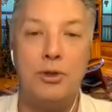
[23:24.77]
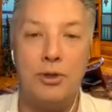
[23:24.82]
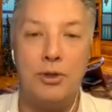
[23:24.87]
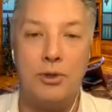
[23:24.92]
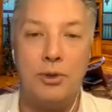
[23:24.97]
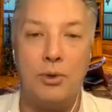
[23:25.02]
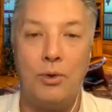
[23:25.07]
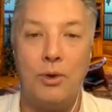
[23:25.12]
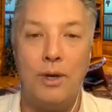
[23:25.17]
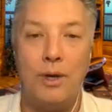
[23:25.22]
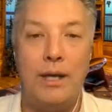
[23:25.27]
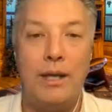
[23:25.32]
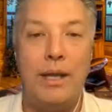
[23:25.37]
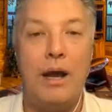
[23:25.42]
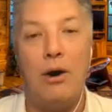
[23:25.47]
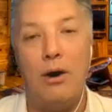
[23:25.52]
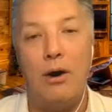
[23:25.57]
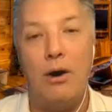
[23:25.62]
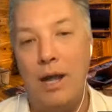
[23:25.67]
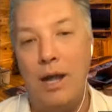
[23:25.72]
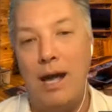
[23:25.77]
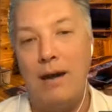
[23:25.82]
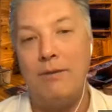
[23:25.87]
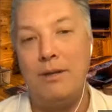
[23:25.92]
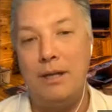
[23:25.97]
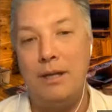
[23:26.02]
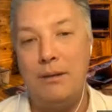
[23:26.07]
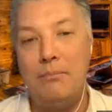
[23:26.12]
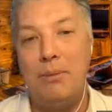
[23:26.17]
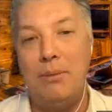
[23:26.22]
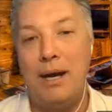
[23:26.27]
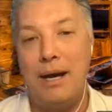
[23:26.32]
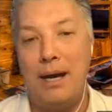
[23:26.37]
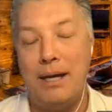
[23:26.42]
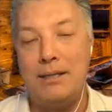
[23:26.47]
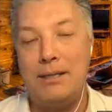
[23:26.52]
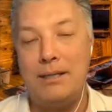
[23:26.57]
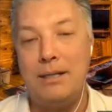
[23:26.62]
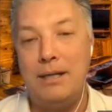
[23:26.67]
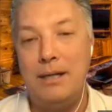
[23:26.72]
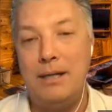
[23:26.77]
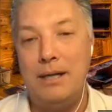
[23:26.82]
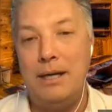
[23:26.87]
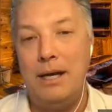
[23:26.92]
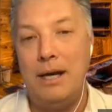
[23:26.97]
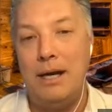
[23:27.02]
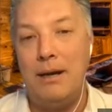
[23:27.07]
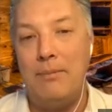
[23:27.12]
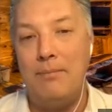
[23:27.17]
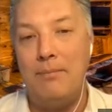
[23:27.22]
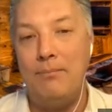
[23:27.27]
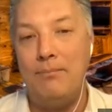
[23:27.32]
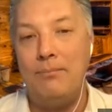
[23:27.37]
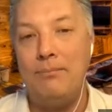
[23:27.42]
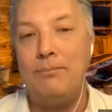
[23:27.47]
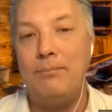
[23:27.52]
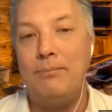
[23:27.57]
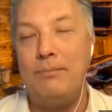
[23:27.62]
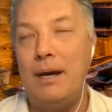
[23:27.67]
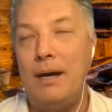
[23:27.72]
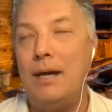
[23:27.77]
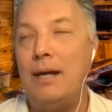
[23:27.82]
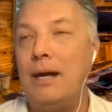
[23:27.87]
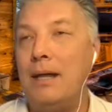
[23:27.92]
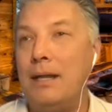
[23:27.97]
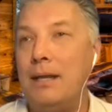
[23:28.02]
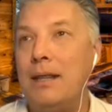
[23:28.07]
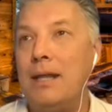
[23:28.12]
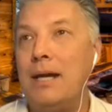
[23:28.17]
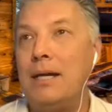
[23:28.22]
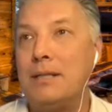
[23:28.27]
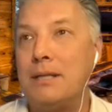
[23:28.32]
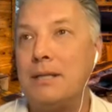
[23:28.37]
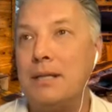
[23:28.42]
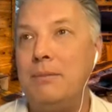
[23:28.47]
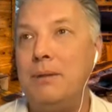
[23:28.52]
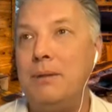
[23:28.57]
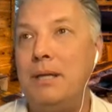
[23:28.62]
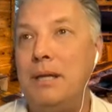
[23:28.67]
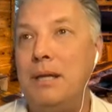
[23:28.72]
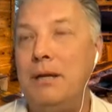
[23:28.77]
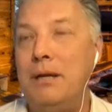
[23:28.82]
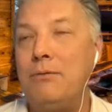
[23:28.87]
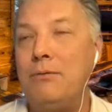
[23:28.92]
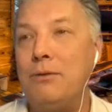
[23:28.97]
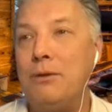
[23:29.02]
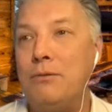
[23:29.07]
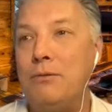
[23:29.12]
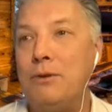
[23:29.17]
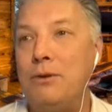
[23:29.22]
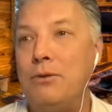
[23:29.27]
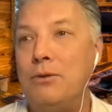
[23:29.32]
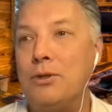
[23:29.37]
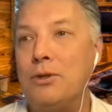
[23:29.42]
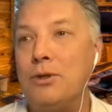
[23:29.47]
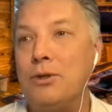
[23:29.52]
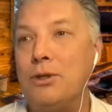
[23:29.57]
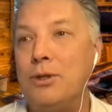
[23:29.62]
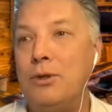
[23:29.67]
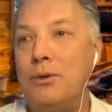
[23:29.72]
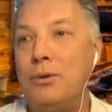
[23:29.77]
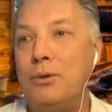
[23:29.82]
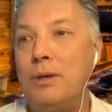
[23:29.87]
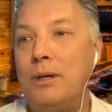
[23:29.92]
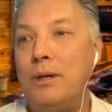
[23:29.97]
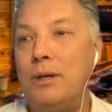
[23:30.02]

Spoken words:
story, and they all have an impact. I think that's going to be key for the future too.